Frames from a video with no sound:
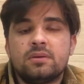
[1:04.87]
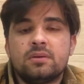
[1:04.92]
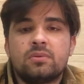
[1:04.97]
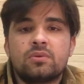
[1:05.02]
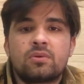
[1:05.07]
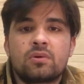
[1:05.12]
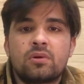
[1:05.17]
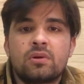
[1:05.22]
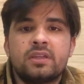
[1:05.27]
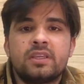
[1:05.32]

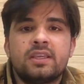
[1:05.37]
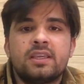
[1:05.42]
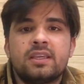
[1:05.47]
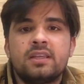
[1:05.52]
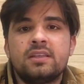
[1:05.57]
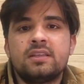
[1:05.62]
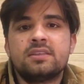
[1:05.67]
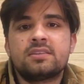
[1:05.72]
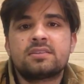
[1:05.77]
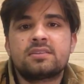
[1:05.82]
chronic
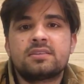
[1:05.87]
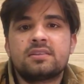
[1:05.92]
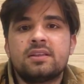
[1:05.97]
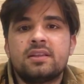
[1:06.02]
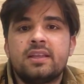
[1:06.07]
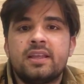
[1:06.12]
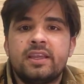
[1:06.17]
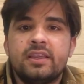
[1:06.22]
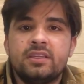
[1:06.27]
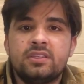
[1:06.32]
illness
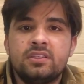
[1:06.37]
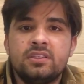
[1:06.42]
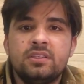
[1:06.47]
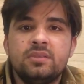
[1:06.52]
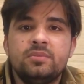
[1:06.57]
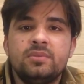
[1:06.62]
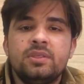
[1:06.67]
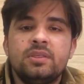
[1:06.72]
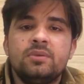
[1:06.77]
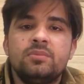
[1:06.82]
like
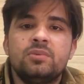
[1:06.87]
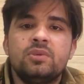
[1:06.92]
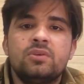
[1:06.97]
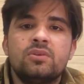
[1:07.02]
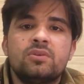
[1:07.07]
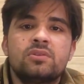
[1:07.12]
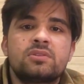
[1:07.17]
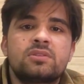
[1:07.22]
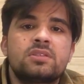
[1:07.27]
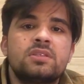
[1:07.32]
TB,
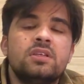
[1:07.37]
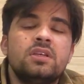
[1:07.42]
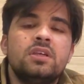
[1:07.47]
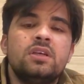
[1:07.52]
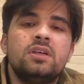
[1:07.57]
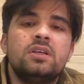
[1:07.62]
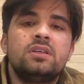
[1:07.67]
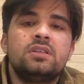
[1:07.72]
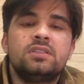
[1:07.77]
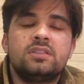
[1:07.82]
because
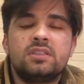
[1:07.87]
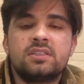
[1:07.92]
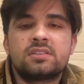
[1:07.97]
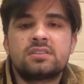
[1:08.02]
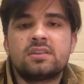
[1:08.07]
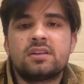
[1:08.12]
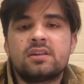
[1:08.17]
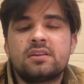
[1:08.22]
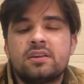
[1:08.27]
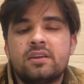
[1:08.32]
he does
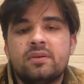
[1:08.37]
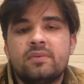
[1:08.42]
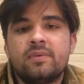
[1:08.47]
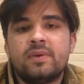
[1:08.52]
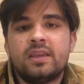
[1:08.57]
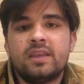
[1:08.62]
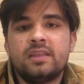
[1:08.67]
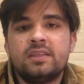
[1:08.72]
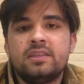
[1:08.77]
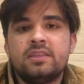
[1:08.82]
not have
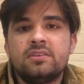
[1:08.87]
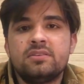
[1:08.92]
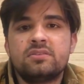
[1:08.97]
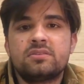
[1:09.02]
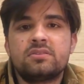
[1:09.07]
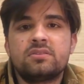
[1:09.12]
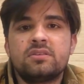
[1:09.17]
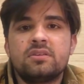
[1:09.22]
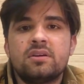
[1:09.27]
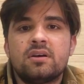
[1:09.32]
any
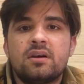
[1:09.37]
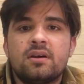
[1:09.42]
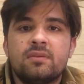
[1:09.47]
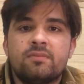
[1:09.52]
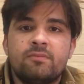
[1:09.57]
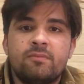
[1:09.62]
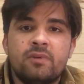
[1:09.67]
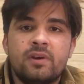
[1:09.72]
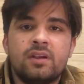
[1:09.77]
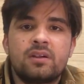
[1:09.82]
history
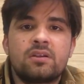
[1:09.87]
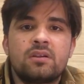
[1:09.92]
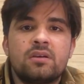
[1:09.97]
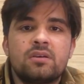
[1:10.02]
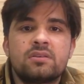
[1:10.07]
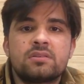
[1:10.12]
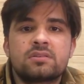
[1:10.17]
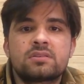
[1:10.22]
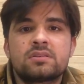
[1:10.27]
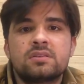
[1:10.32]
of weight
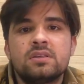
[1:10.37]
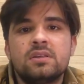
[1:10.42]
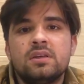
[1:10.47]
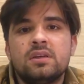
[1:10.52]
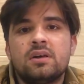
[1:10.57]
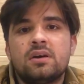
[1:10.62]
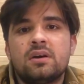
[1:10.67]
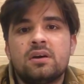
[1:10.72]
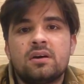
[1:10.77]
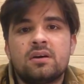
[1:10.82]
loss
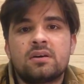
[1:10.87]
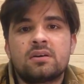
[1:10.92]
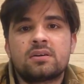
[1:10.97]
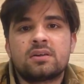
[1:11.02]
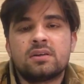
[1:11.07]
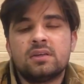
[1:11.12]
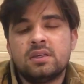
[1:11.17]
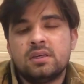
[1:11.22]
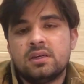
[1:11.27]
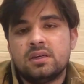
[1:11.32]
or
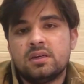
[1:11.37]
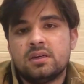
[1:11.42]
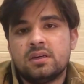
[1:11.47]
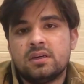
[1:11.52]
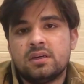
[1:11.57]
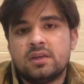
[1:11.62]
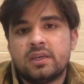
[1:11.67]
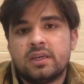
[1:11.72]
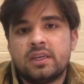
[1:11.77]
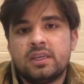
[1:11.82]

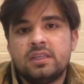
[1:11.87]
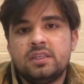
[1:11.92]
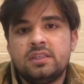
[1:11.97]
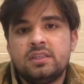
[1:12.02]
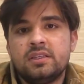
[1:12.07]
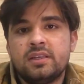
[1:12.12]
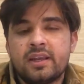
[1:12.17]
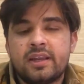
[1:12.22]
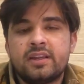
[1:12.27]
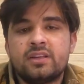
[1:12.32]
any
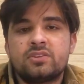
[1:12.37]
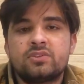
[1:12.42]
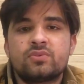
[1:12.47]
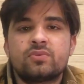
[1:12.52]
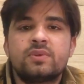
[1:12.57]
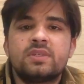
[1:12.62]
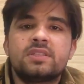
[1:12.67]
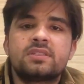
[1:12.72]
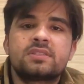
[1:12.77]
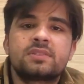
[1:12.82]
night
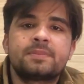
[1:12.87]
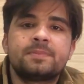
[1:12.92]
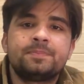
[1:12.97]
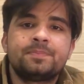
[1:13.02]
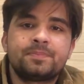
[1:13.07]
sweats.